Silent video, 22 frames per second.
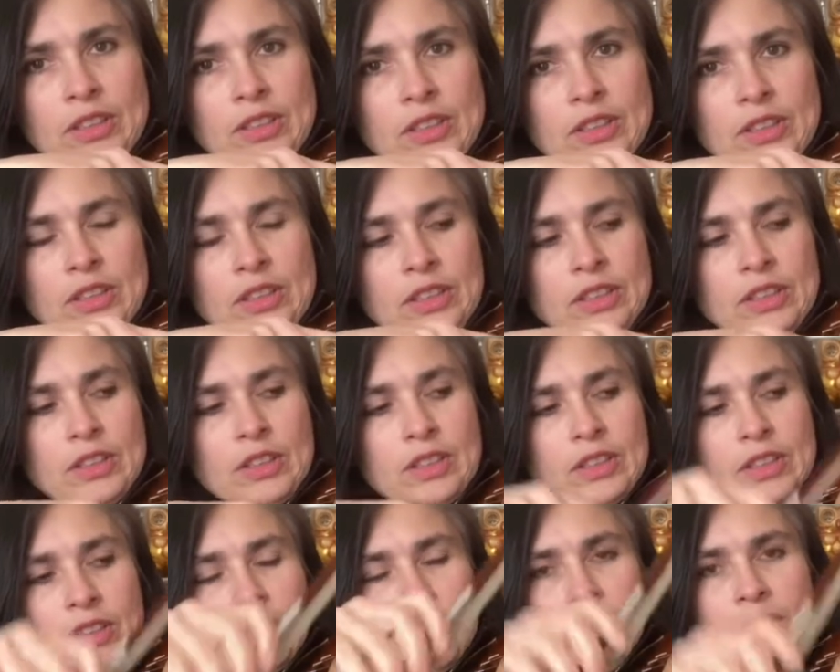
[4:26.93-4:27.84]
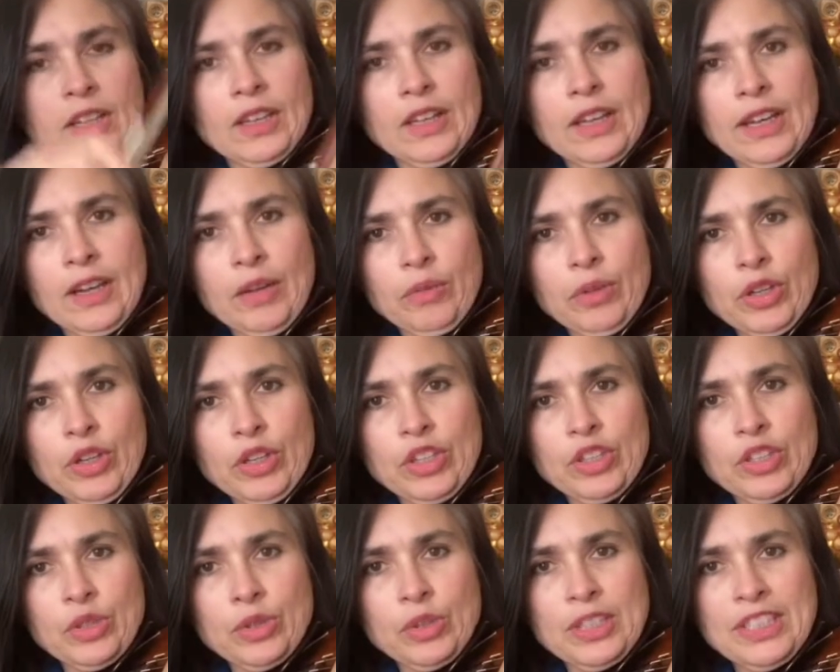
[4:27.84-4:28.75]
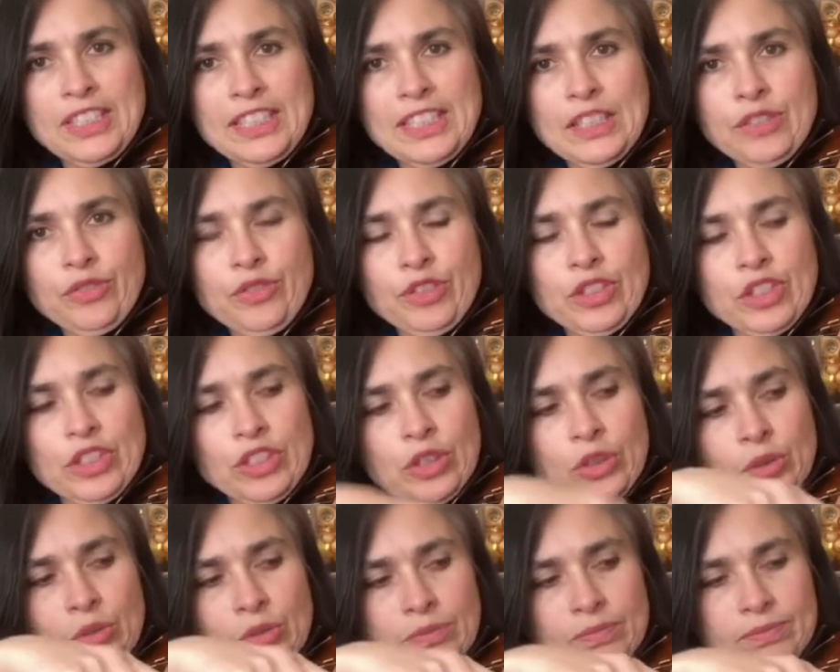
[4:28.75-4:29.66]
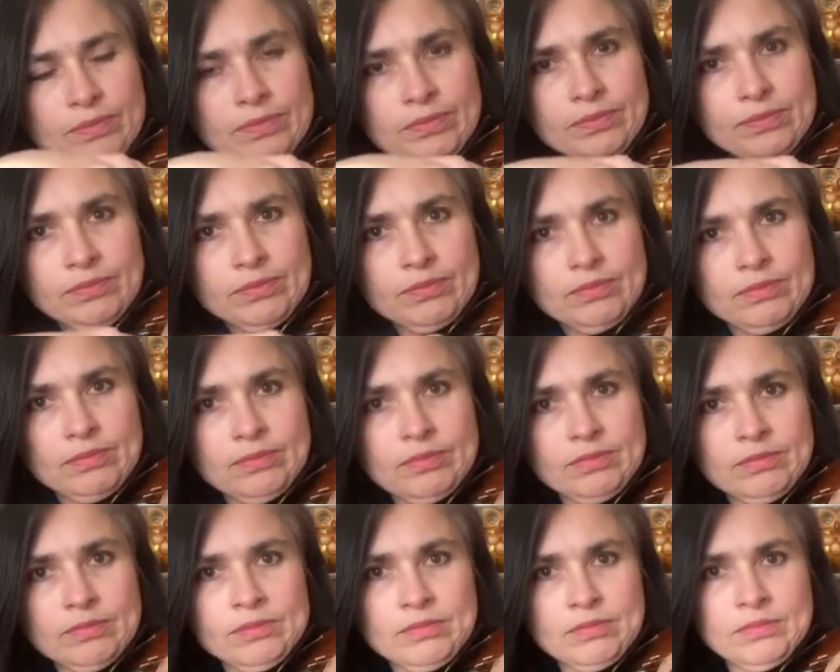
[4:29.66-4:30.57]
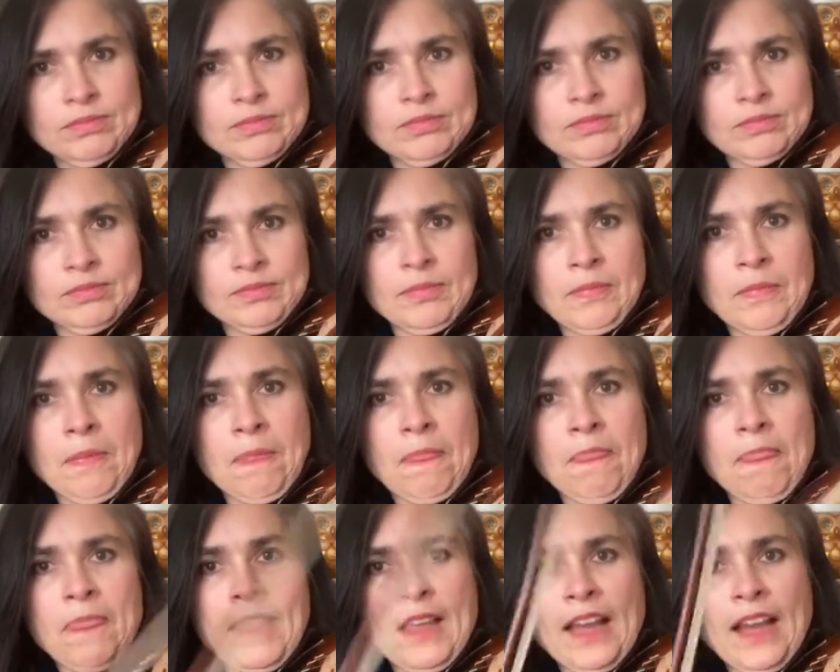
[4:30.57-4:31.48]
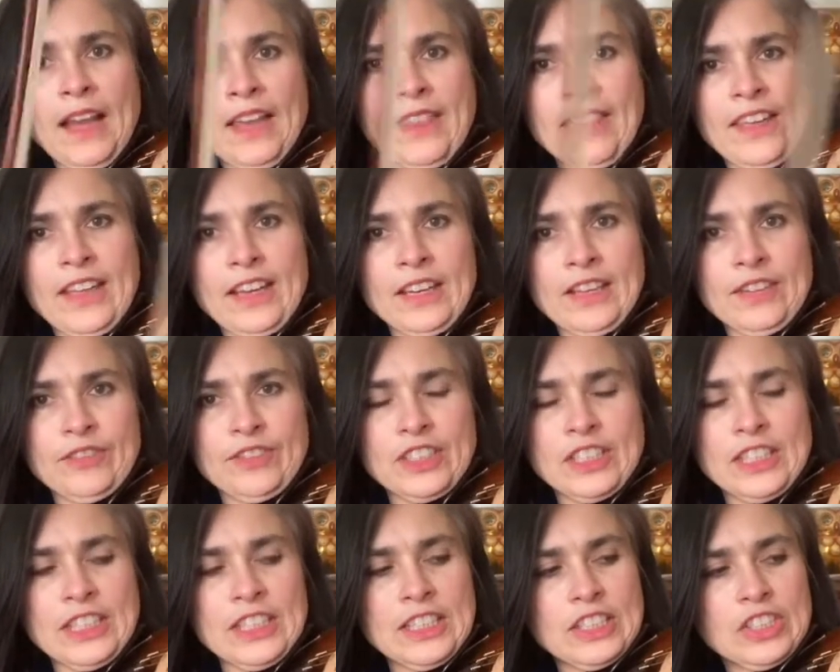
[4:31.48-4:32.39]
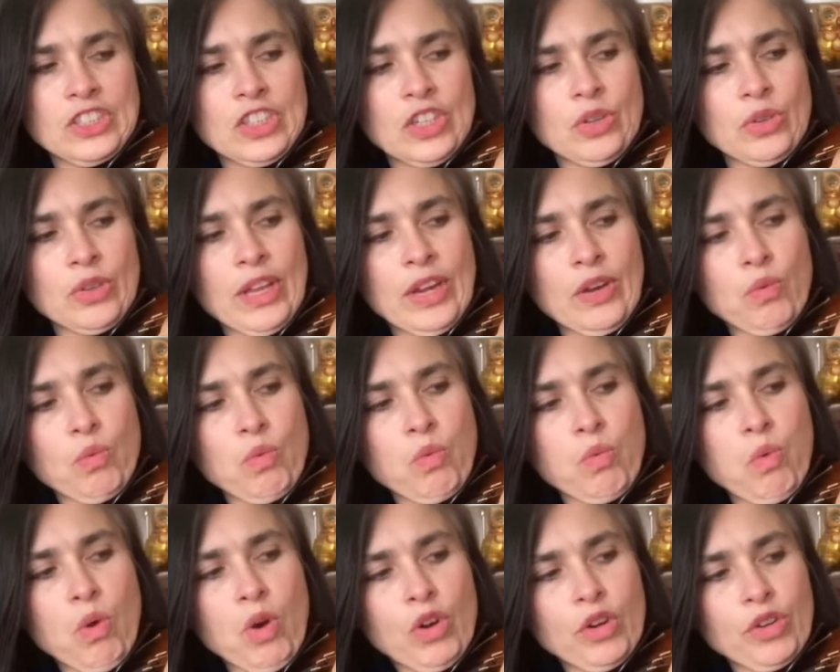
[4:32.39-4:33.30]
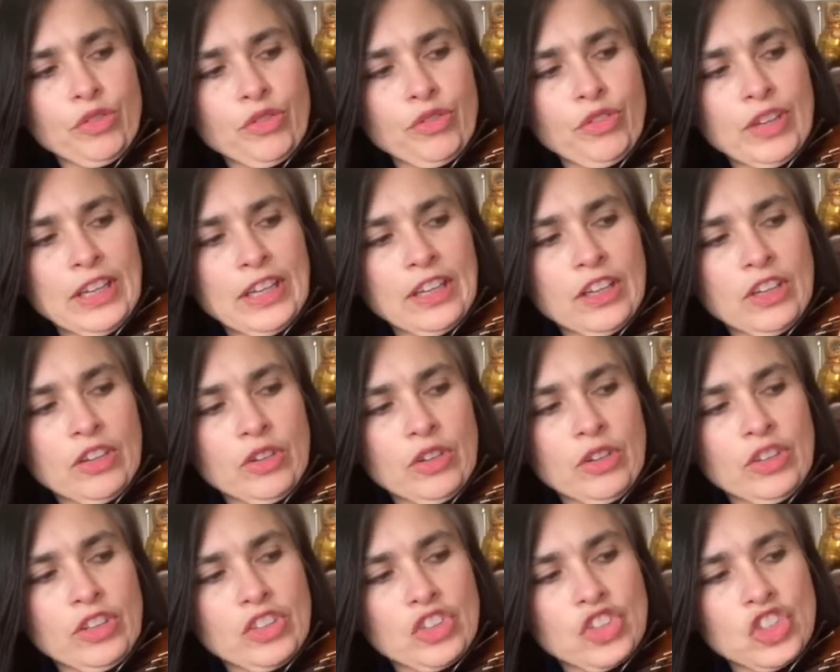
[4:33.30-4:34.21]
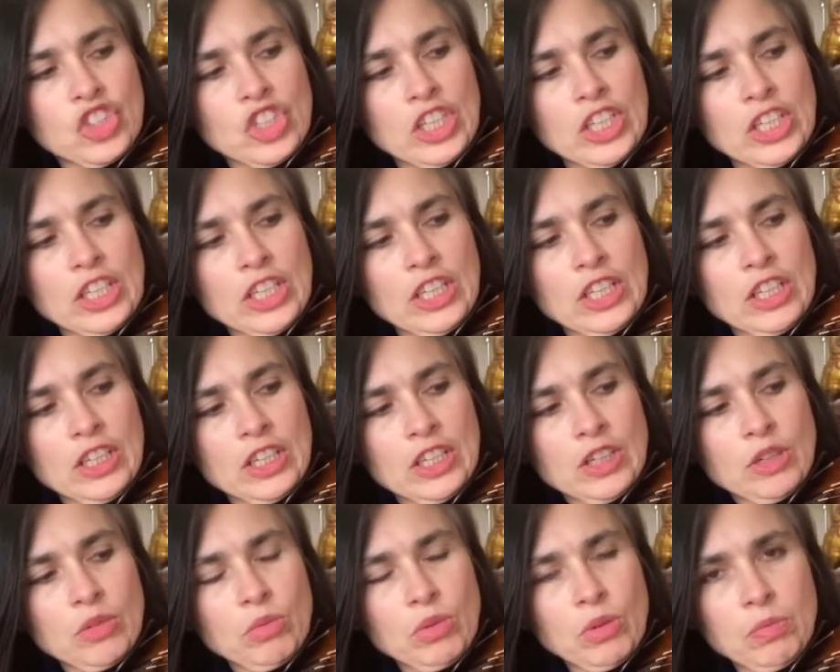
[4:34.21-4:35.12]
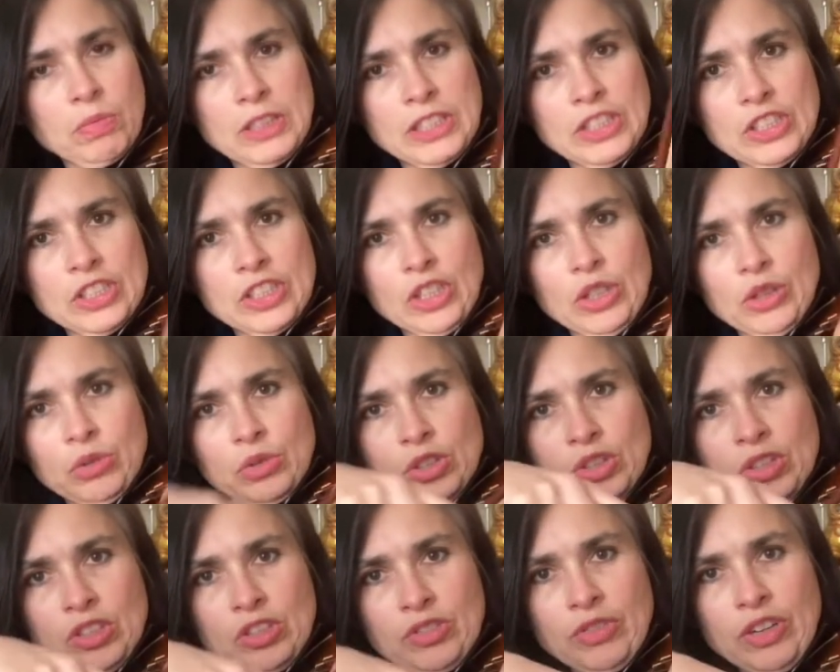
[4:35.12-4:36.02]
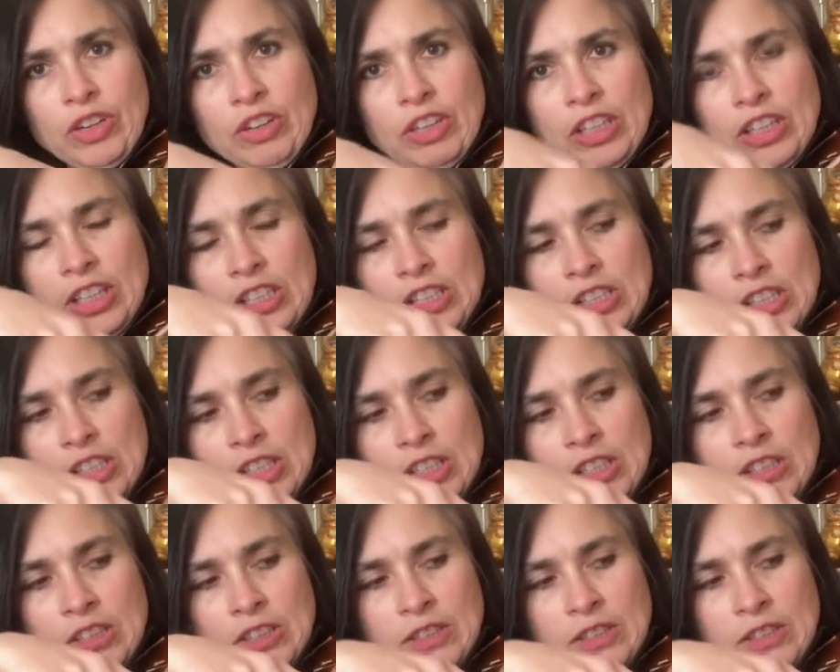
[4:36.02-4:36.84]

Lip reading: And we're going to do a D for do. And then if D is do, then one finger on the G will be so. So it's very easy.